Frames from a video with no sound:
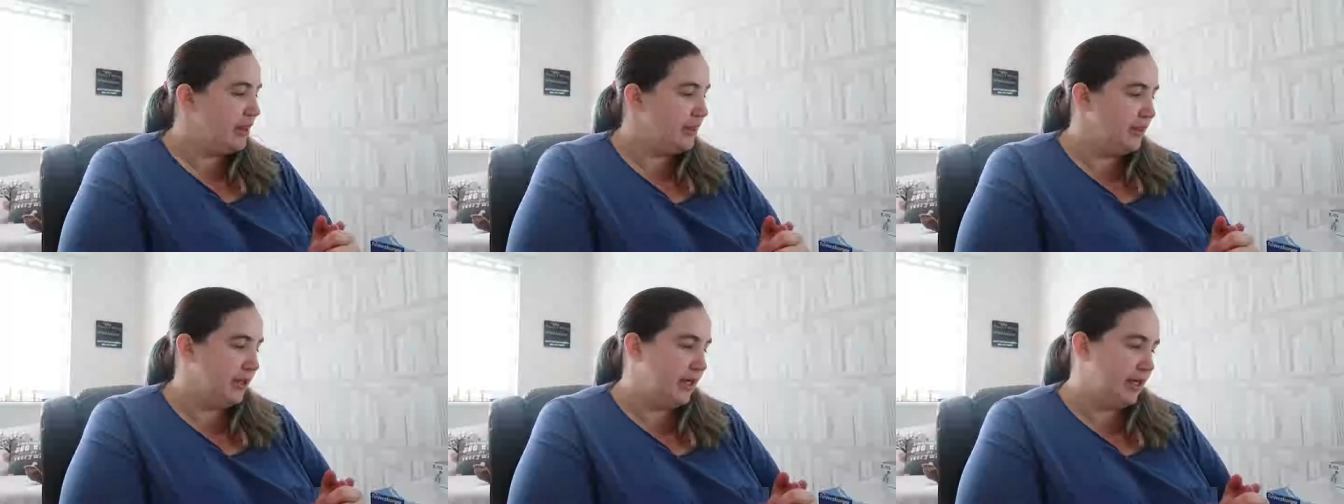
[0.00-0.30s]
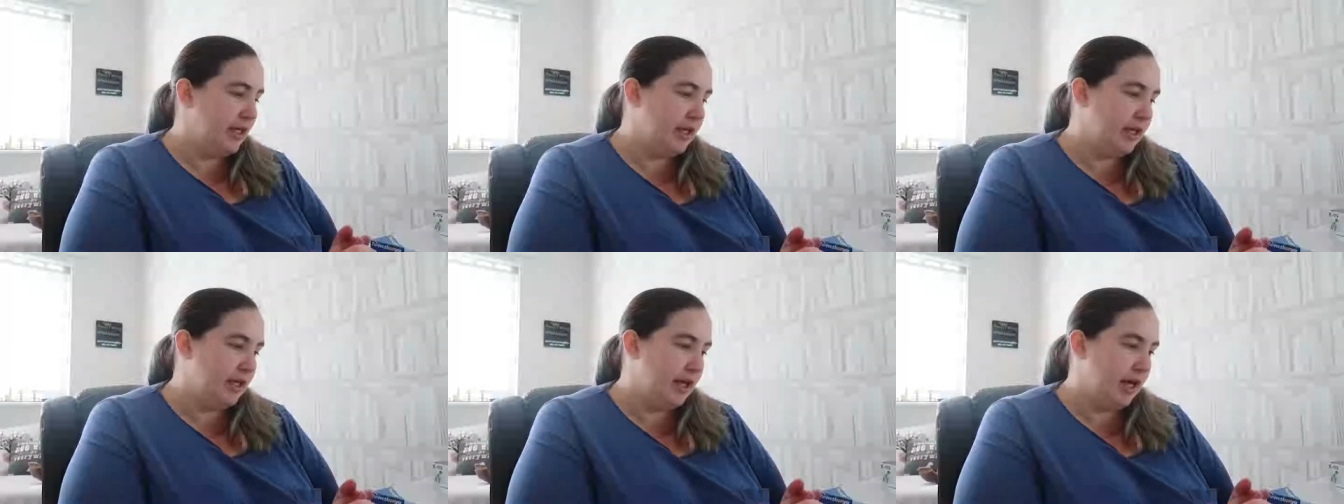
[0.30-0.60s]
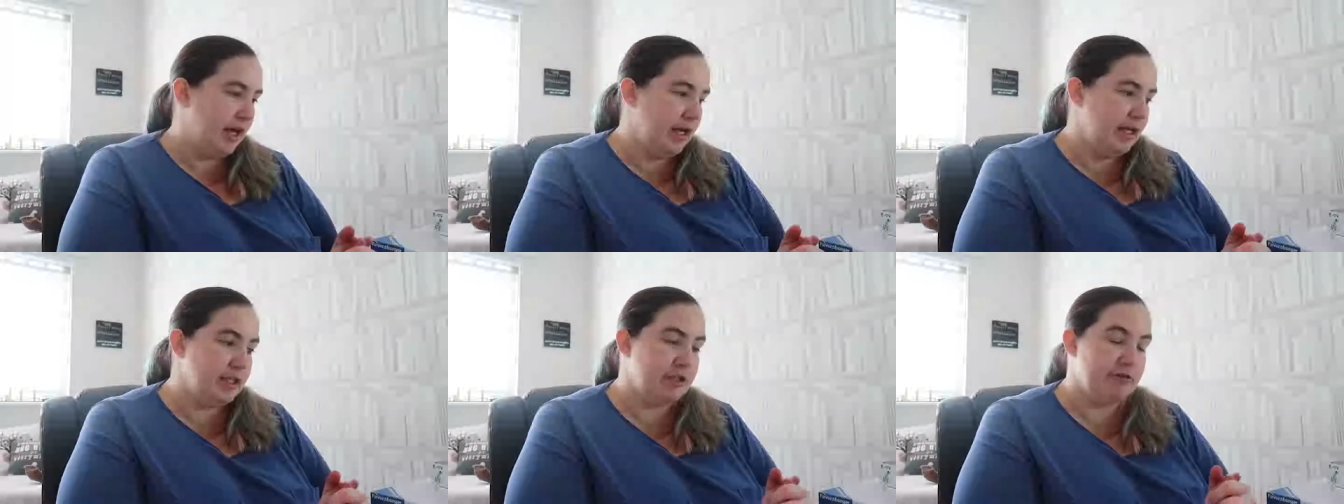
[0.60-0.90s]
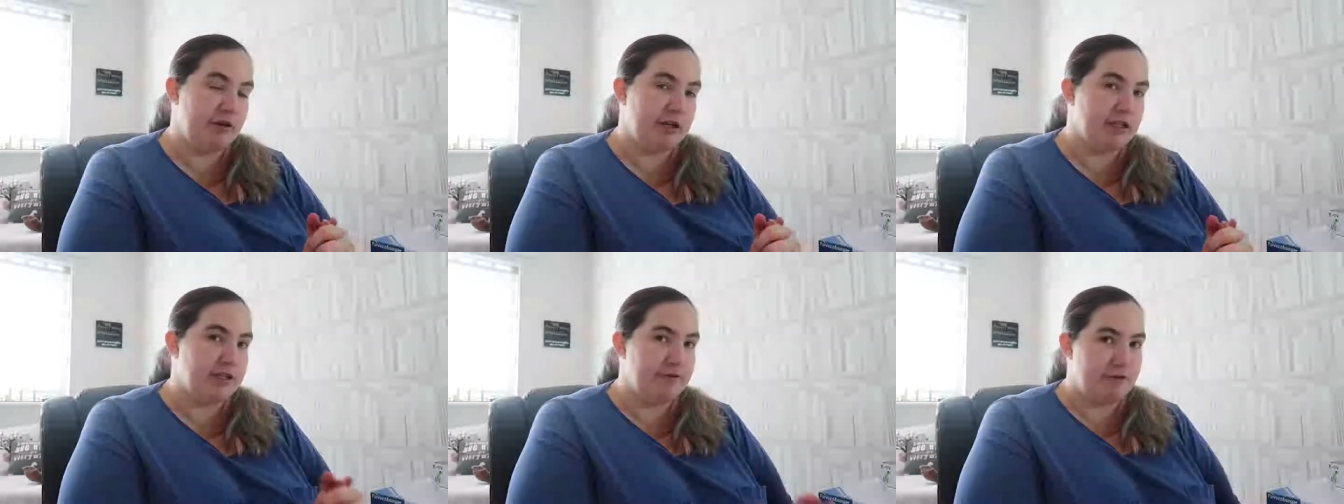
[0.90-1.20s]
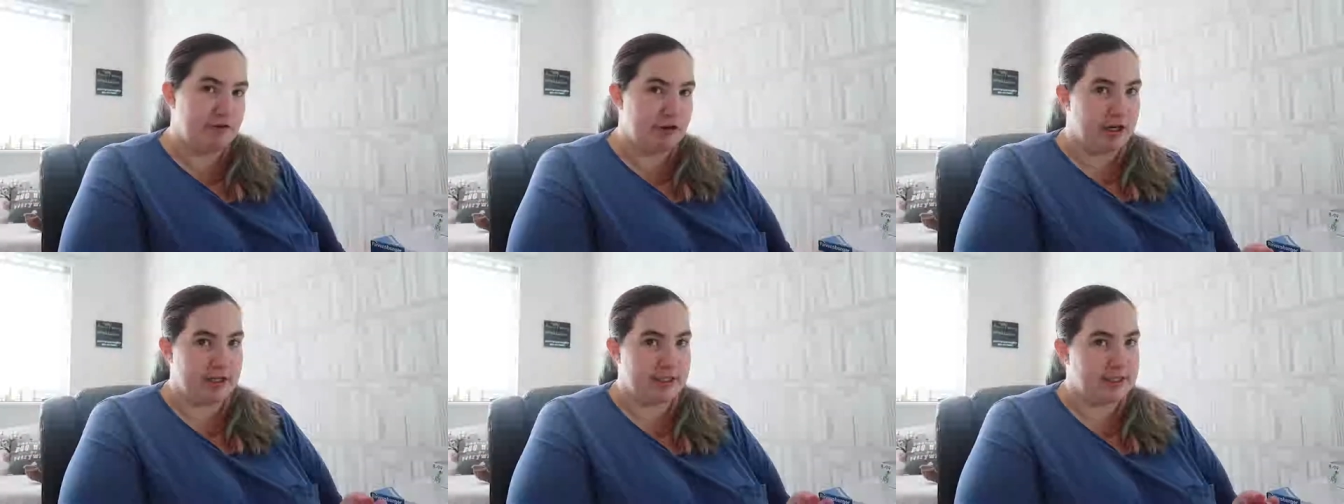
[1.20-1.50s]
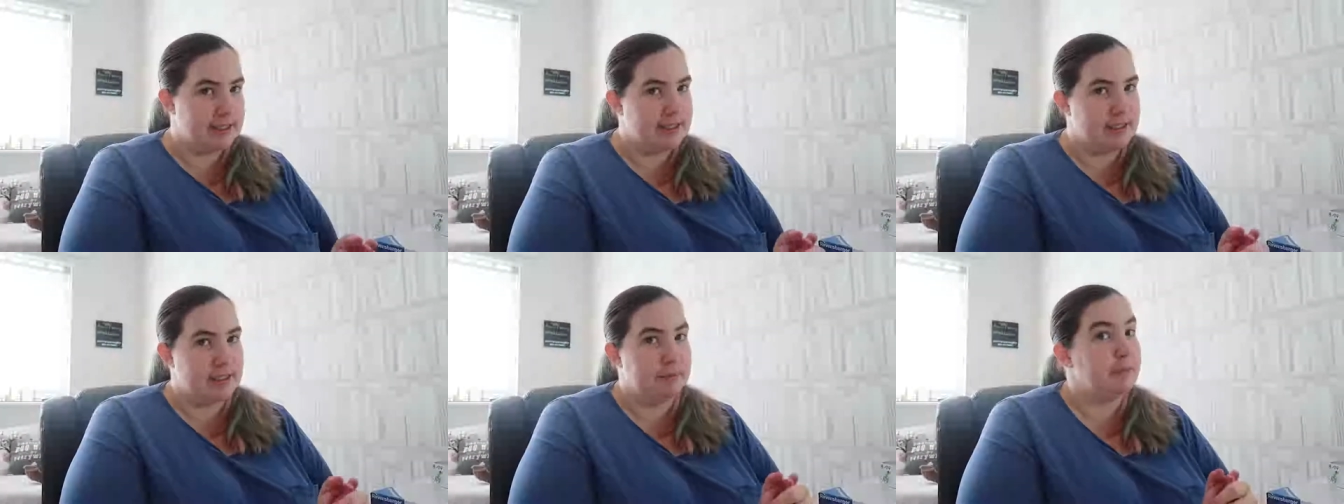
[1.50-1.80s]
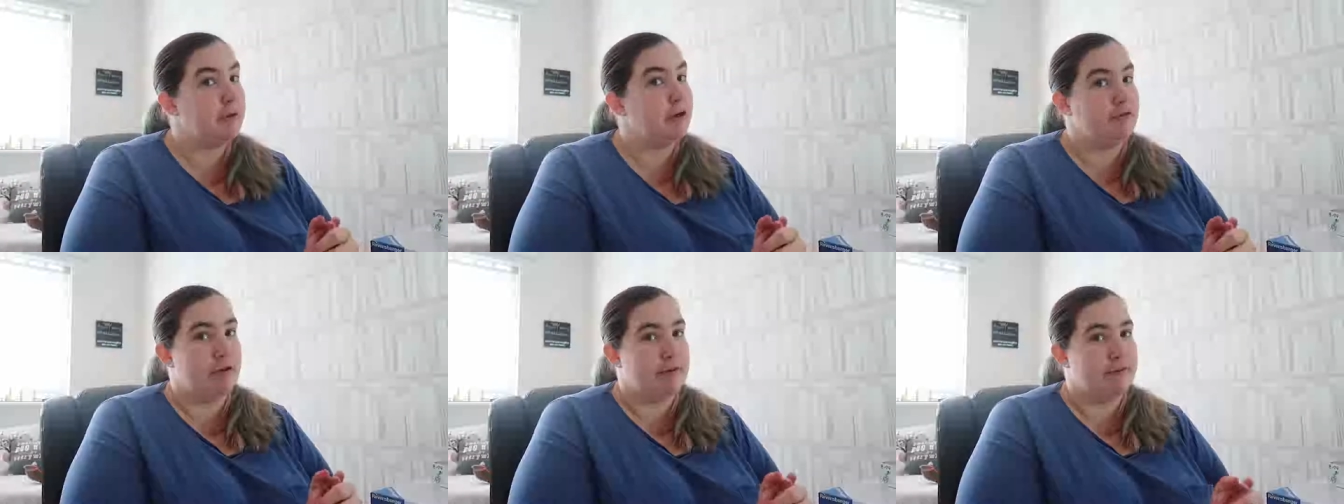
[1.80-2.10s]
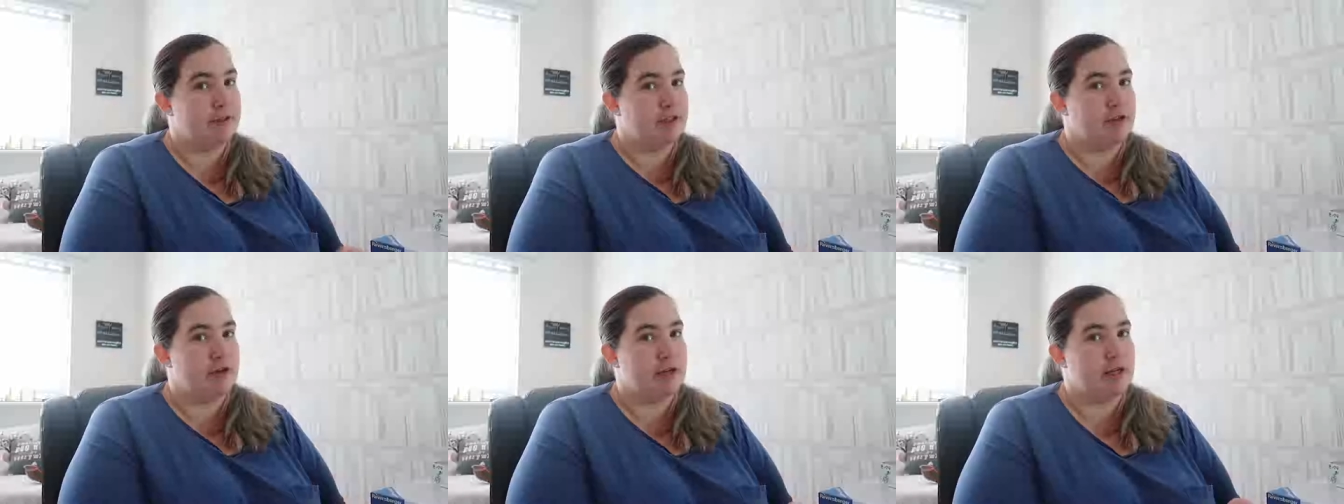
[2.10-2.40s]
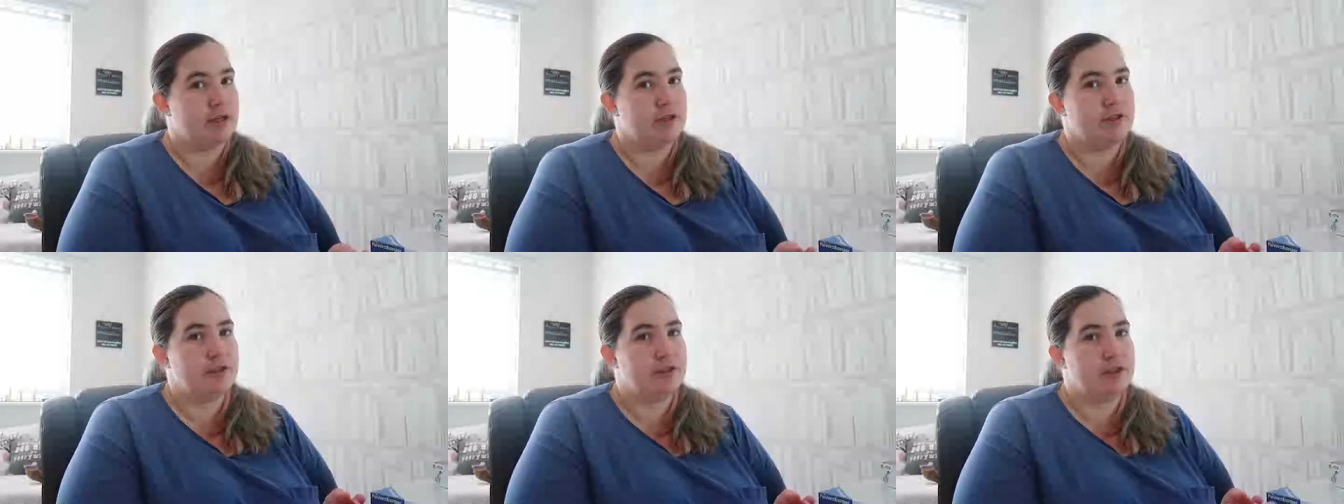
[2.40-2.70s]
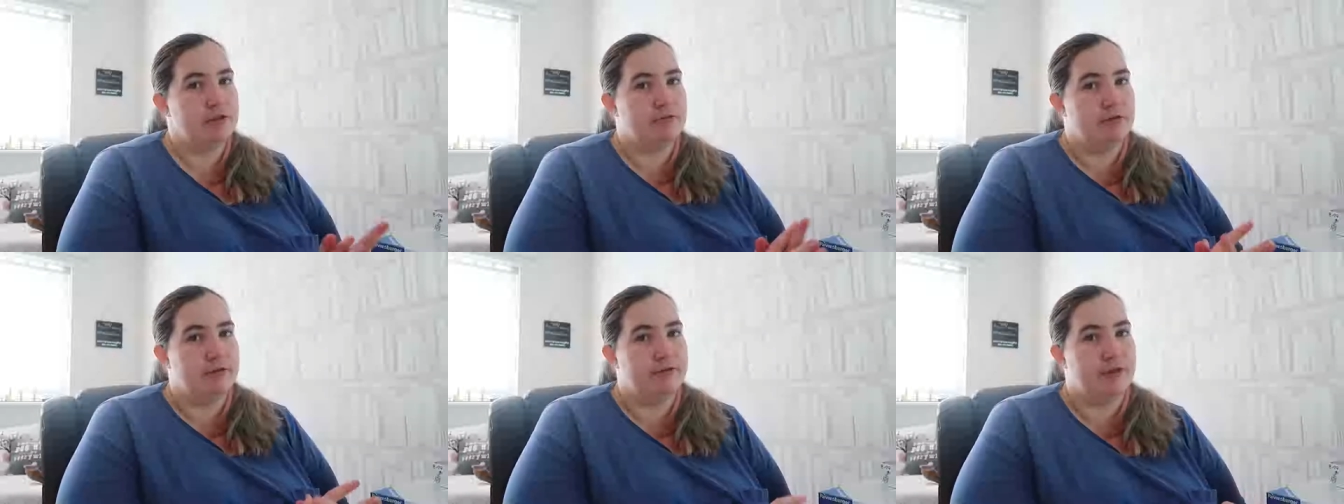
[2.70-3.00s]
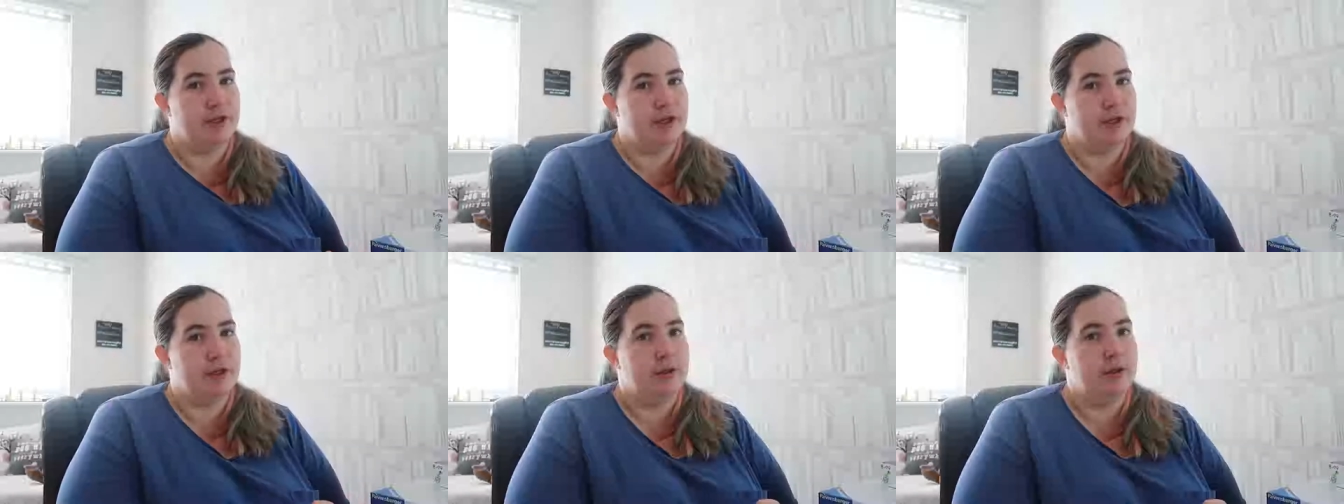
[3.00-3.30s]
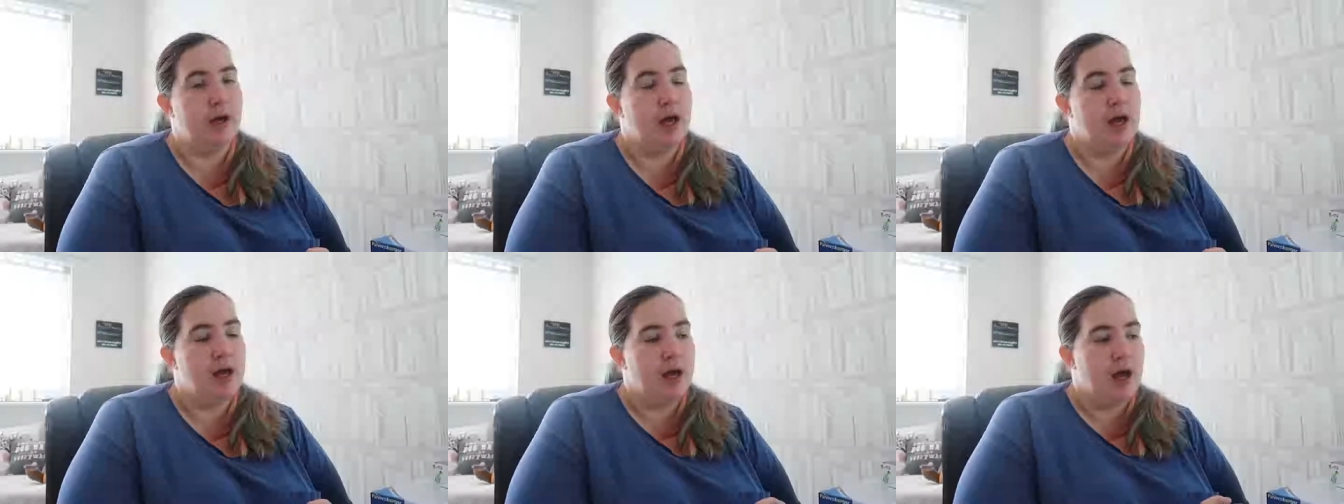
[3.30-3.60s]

the interactive track system Gravitrax to review